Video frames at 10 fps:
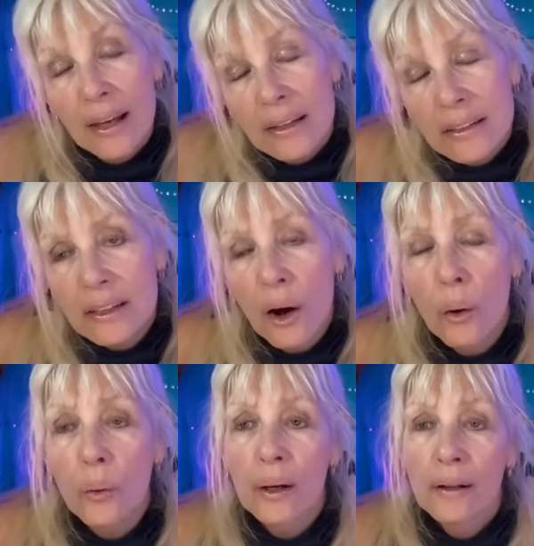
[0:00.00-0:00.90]

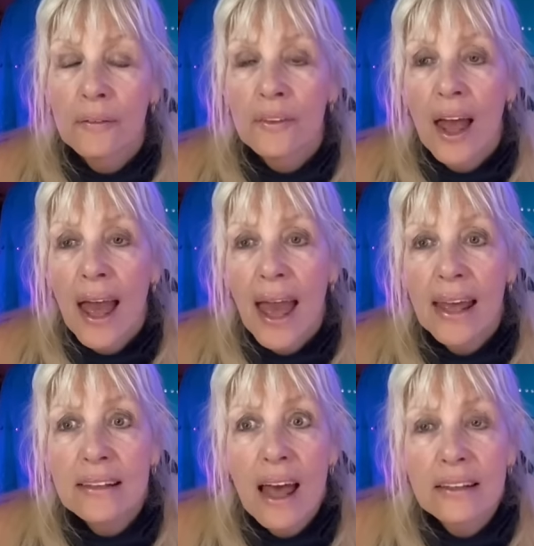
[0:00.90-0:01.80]
So,
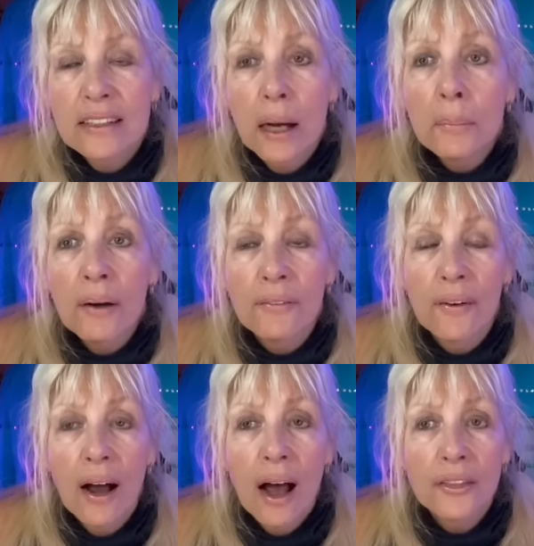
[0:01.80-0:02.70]
and some of
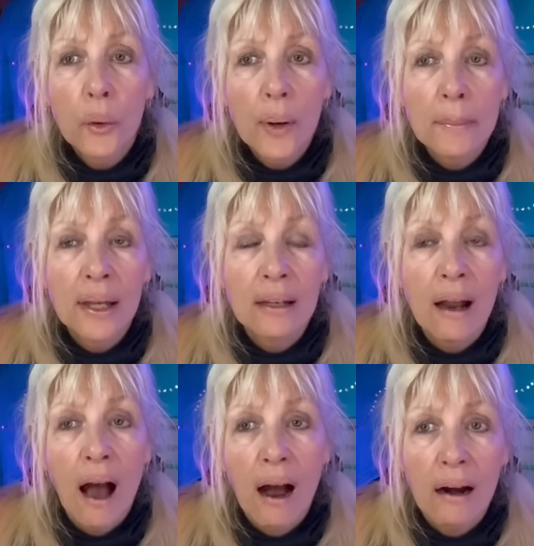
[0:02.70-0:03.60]
the women
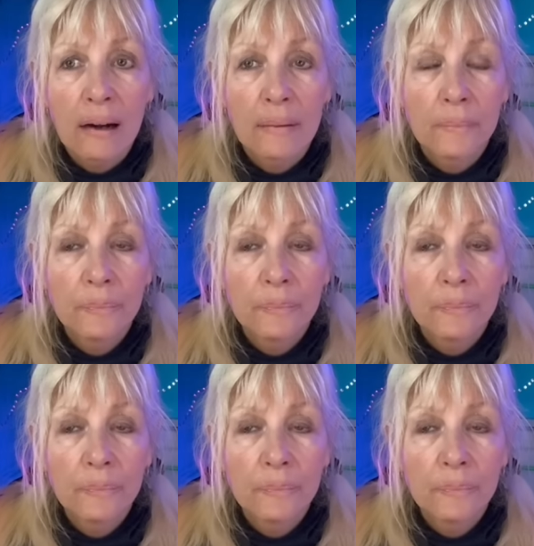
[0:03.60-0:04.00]
are